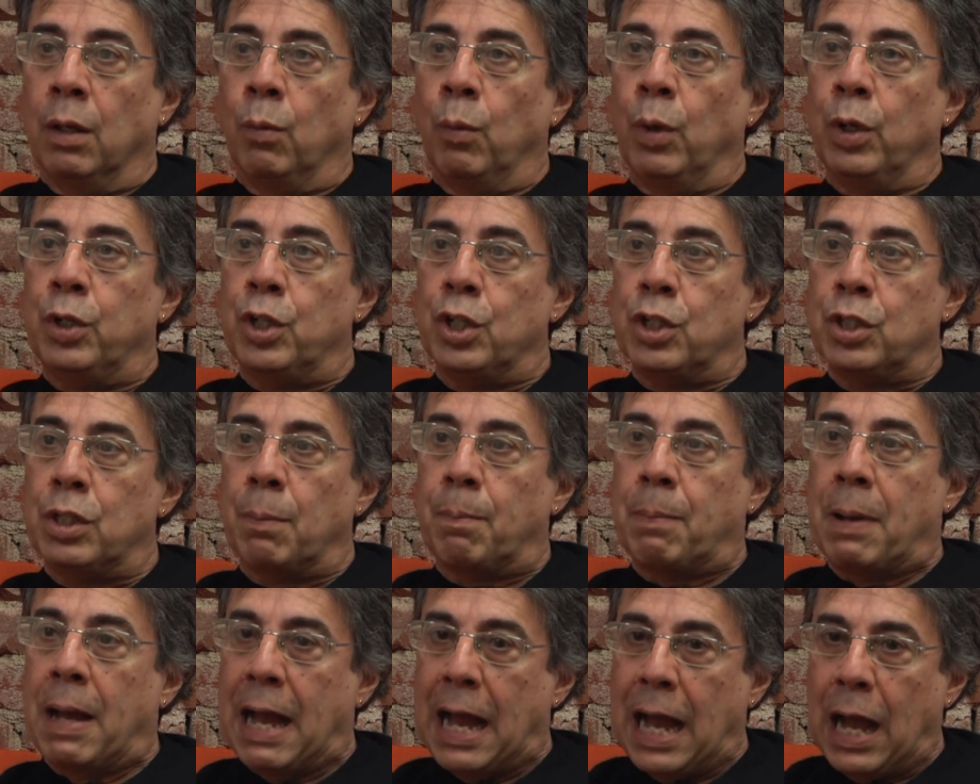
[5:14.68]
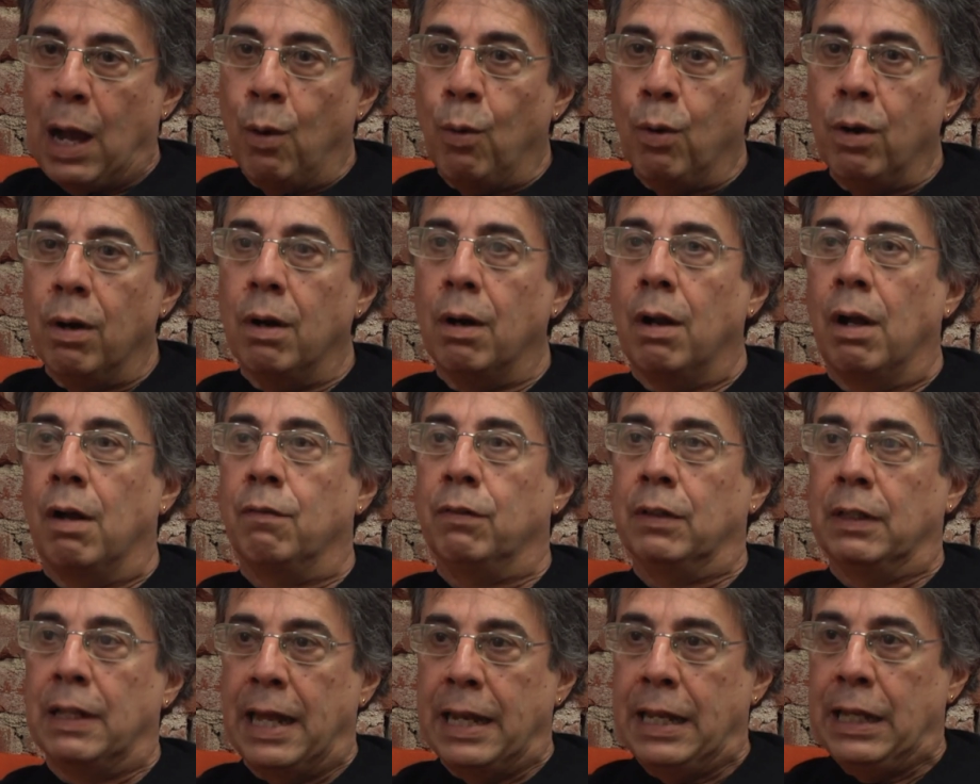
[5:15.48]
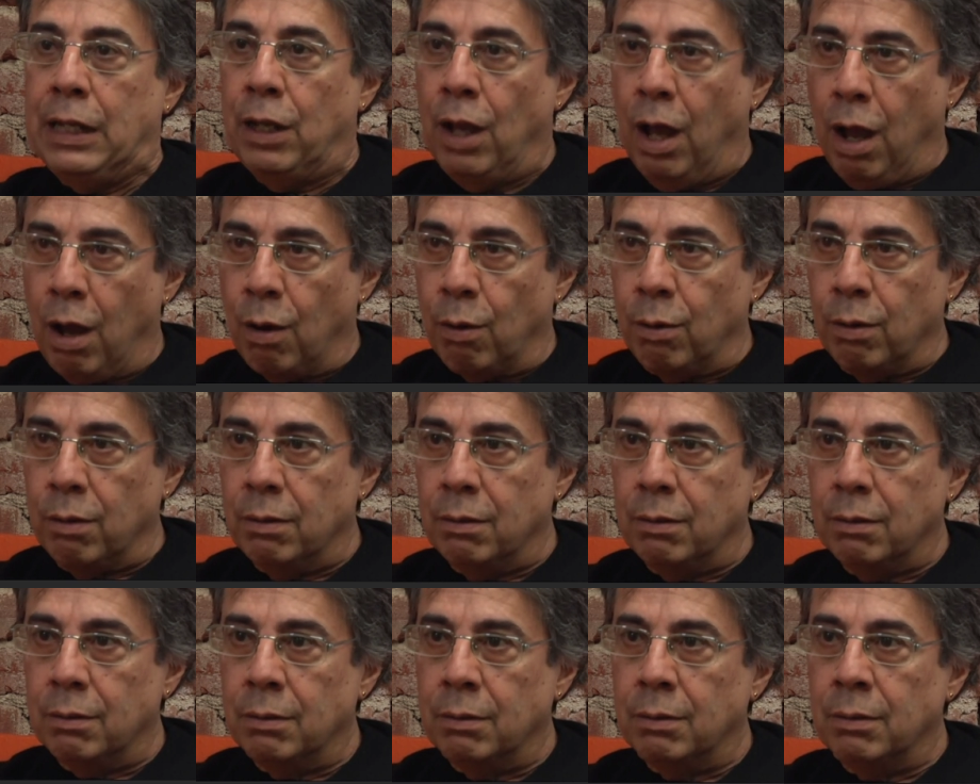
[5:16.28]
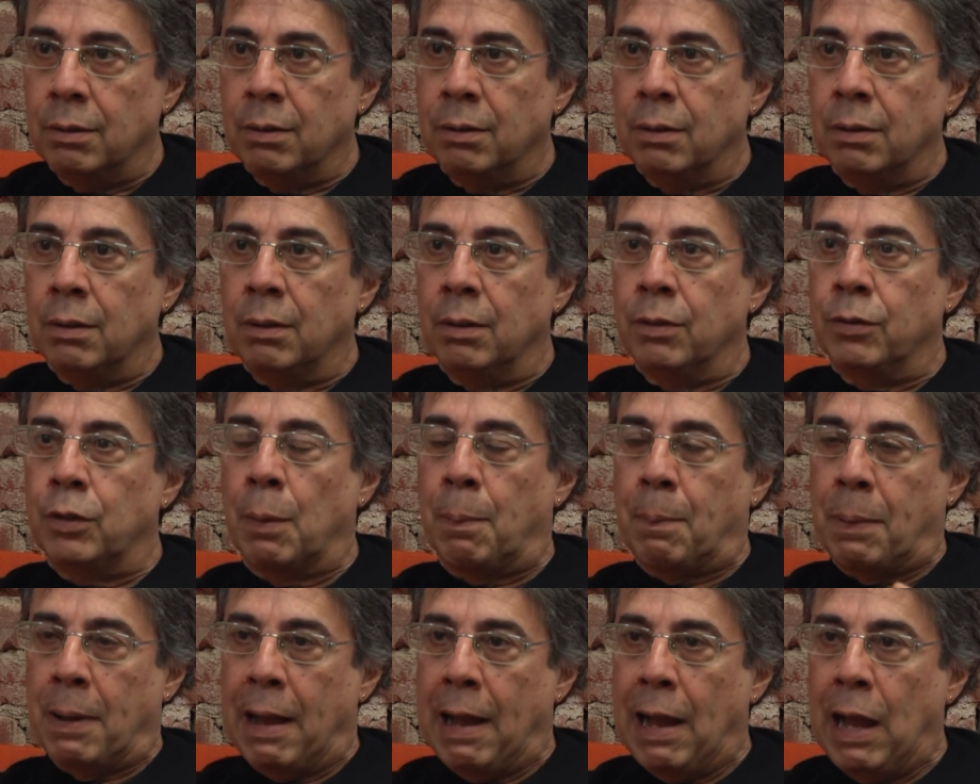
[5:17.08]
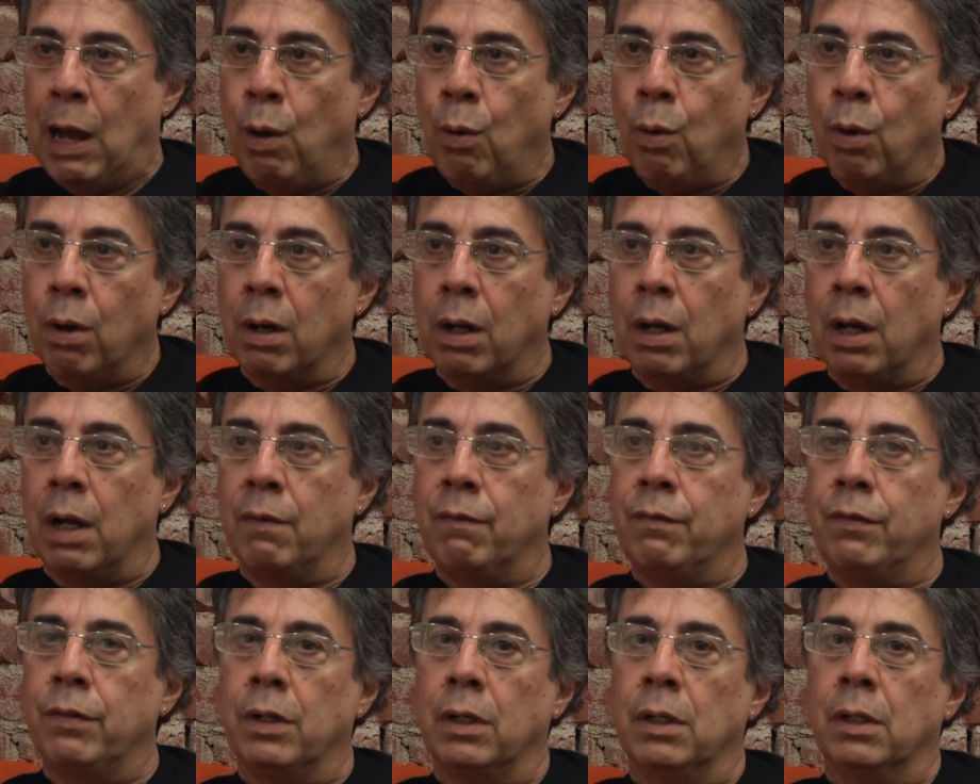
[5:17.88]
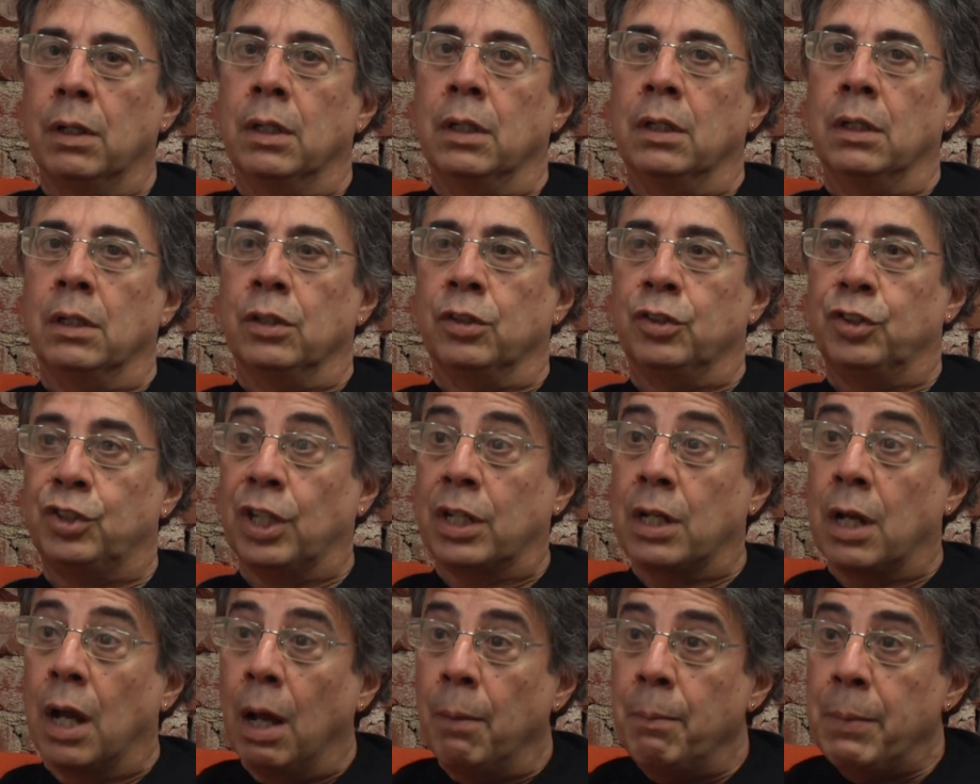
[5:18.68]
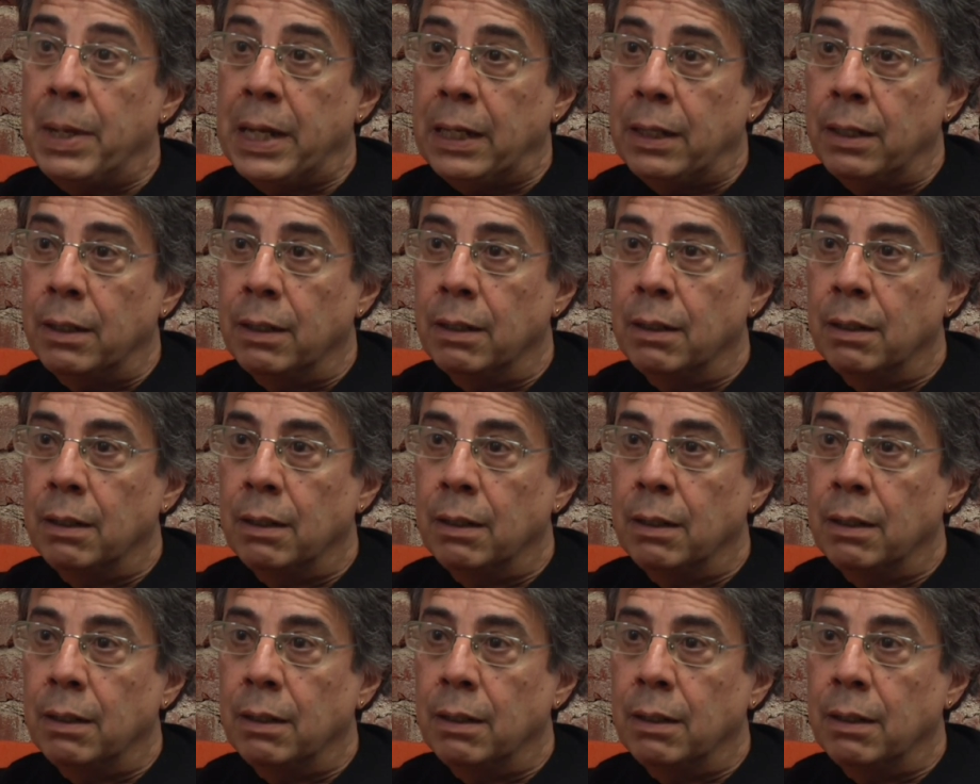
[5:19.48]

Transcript: which is the power of letting go, the power of succumbing.